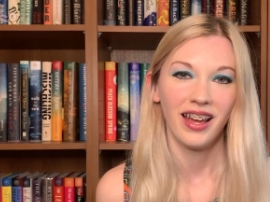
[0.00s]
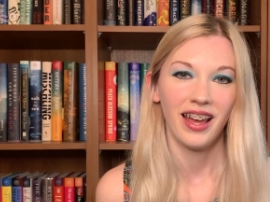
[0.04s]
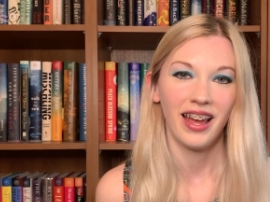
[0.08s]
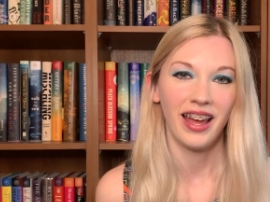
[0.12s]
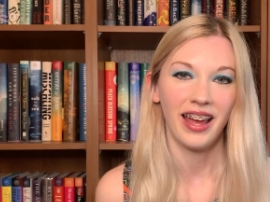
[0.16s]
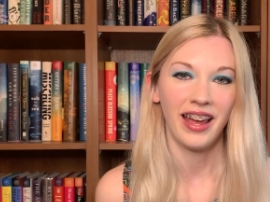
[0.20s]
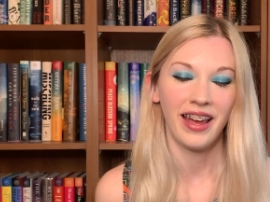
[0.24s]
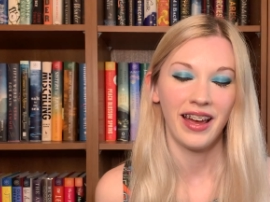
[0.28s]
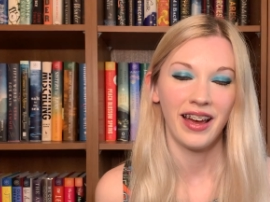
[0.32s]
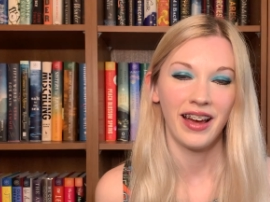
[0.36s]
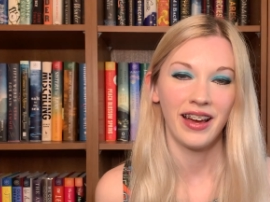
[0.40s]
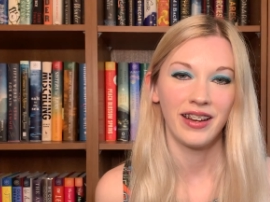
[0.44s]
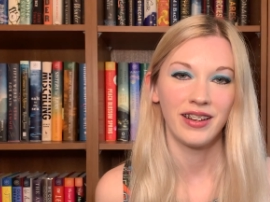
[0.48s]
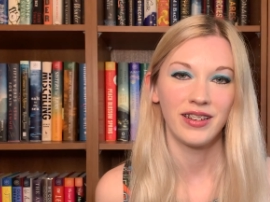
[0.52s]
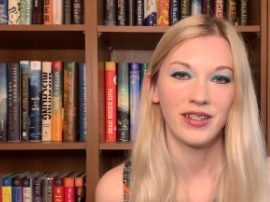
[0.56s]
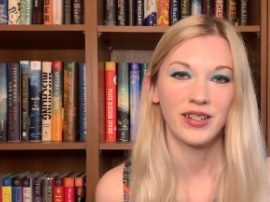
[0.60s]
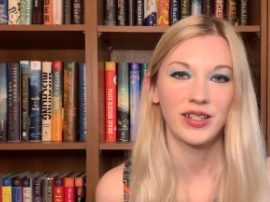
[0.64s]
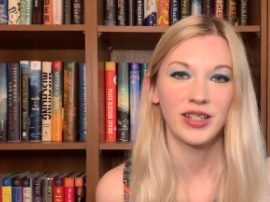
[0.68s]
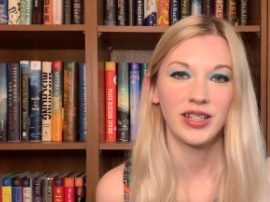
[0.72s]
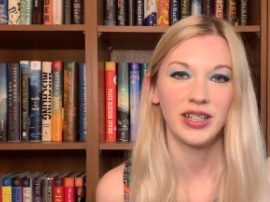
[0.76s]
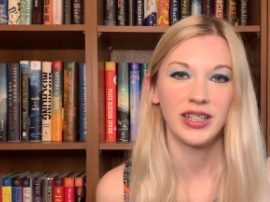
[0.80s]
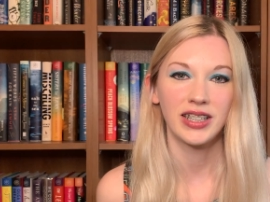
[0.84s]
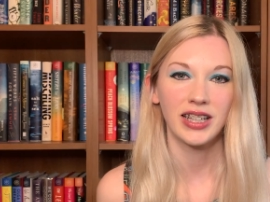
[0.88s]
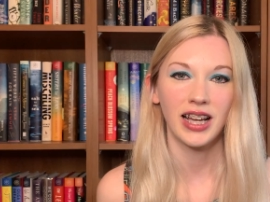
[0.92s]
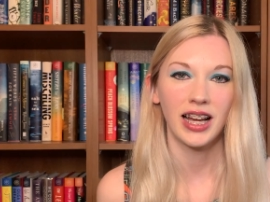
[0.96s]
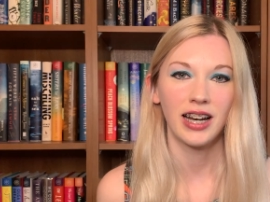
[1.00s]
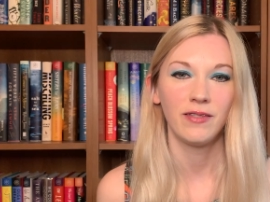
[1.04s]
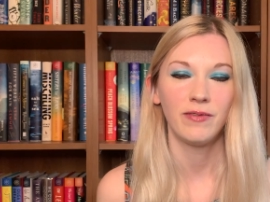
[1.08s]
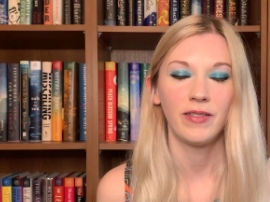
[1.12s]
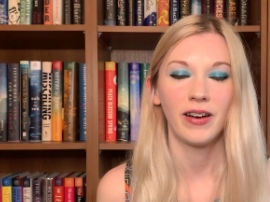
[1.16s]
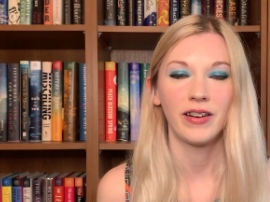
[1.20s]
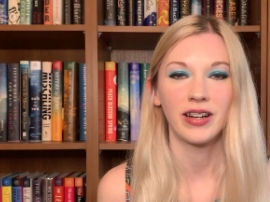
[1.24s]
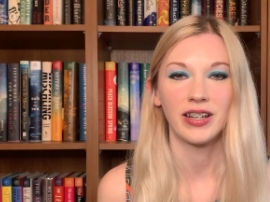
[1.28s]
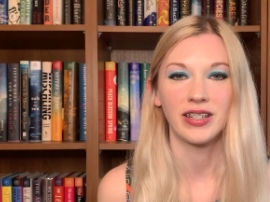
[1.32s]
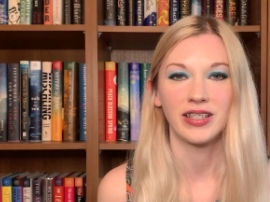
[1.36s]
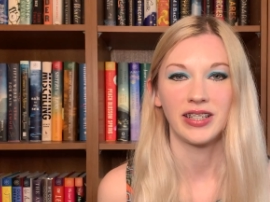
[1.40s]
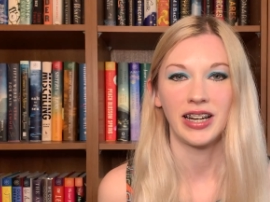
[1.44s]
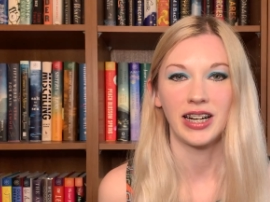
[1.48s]
And she's kind of
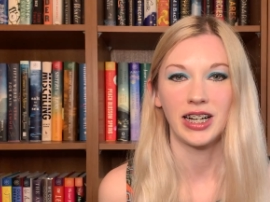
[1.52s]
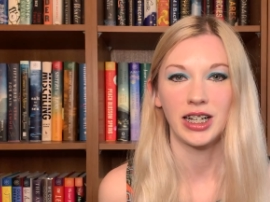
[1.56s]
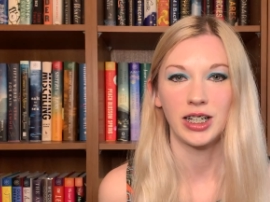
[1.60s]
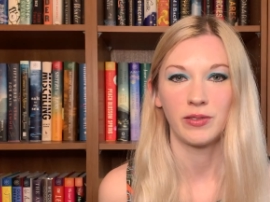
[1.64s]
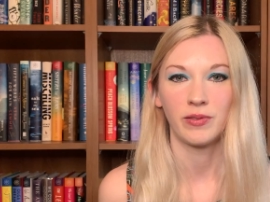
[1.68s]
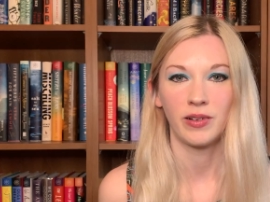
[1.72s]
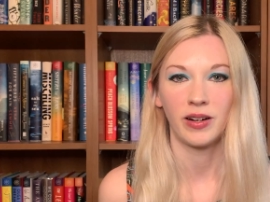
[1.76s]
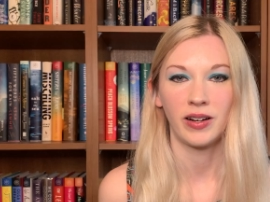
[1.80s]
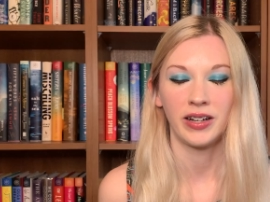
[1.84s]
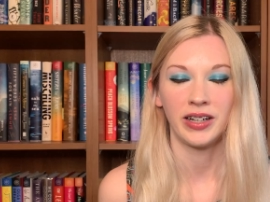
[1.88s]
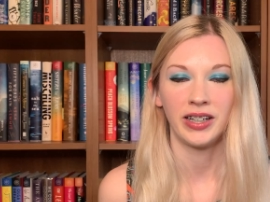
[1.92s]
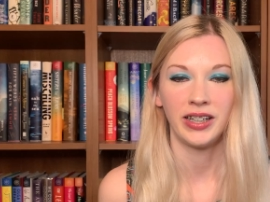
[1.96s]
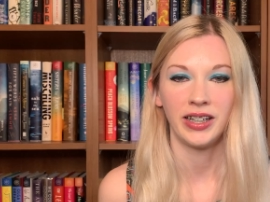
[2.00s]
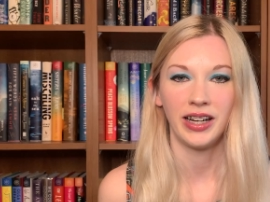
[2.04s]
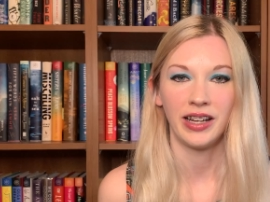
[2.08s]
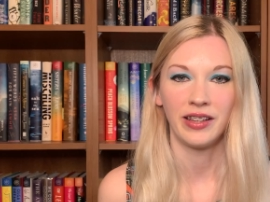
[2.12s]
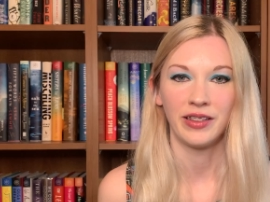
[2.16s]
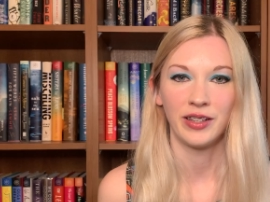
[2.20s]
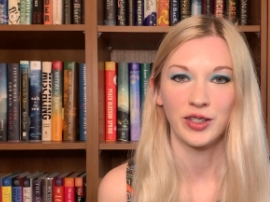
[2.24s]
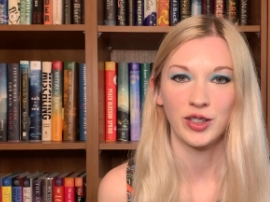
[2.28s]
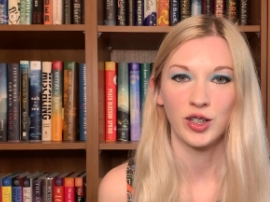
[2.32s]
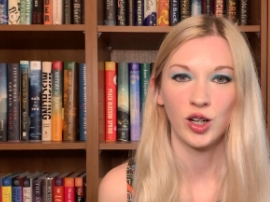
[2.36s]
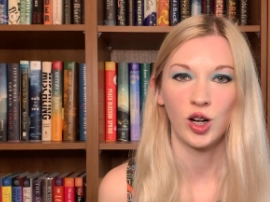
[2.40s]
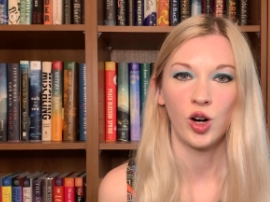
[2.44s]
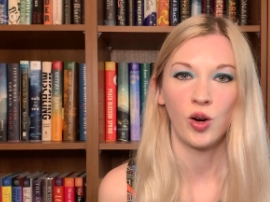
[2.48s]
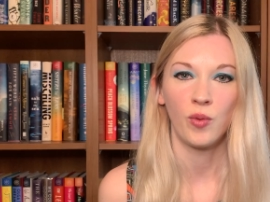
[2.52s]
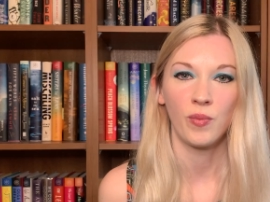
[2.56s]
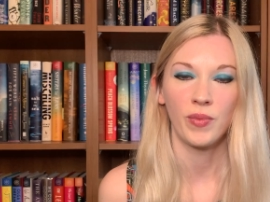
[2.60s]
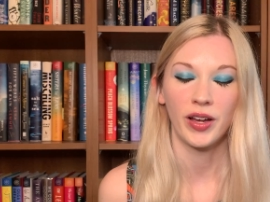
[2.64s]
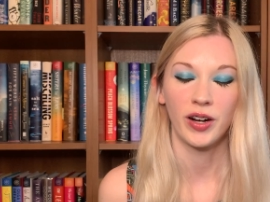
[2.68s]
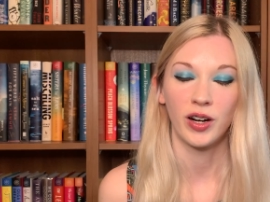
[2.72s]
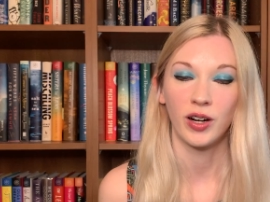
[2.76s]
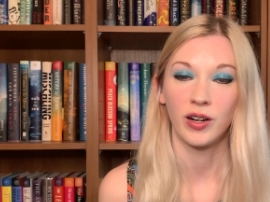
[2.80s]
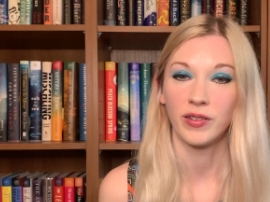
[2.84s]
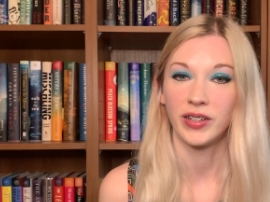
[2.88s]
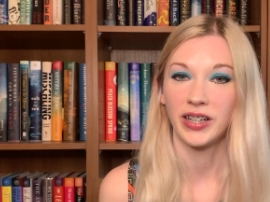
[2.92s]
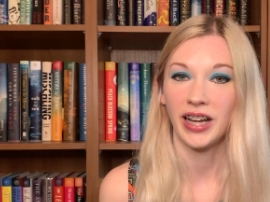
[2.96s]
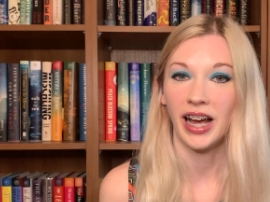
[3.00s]
found a sanctuary in this home that
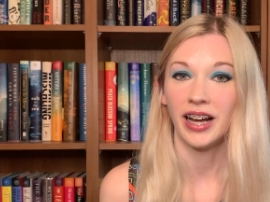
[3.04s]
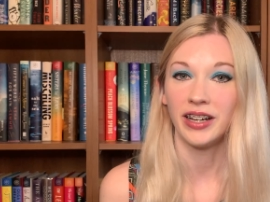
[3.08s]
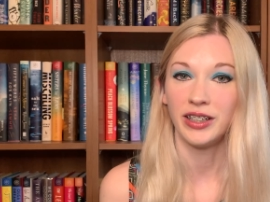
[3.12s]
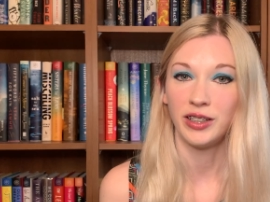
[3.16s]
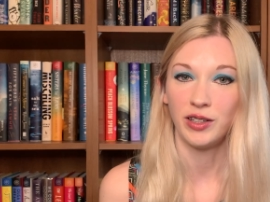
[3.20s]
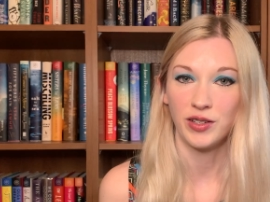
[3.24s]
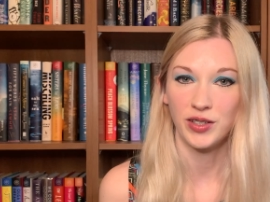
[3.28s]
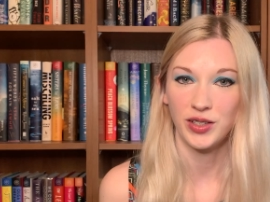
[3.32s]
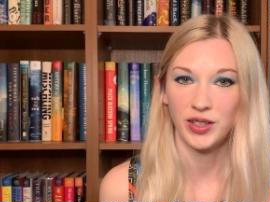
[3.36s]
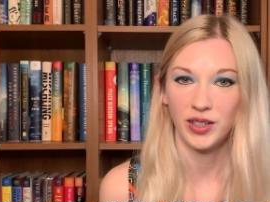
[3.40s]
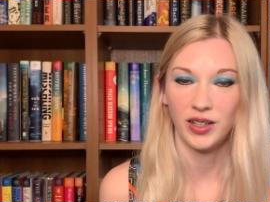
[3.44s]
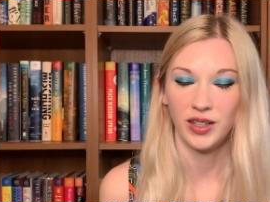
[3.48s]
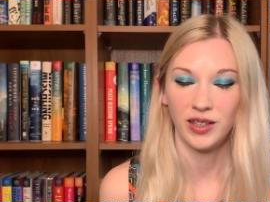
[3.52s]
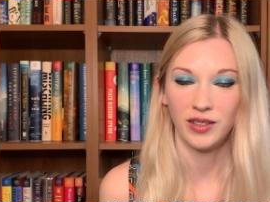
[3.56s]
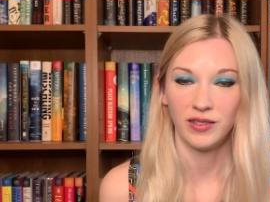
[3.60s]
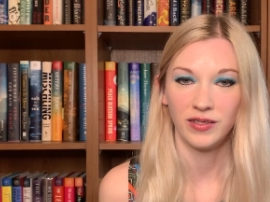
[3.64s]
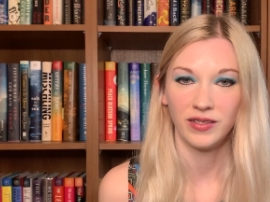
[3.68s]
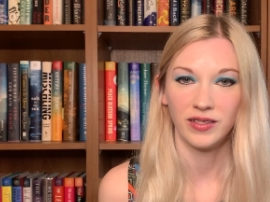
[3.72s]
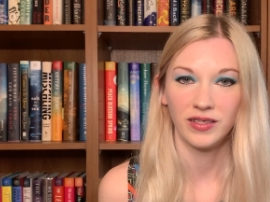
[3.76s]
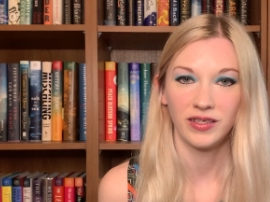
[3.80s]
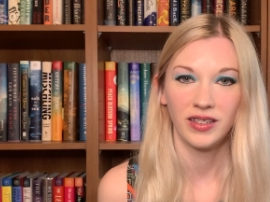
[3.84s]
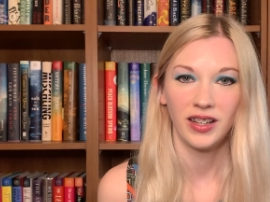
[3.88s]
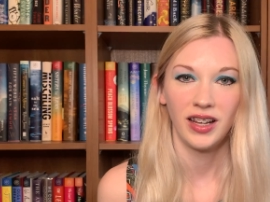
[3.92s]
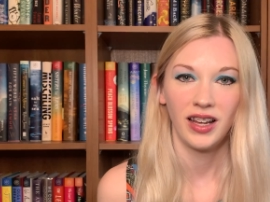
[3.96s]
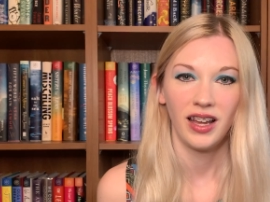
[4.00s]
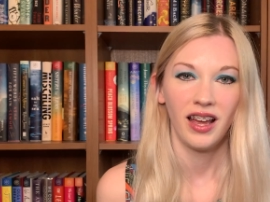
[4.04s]
her dad used to own.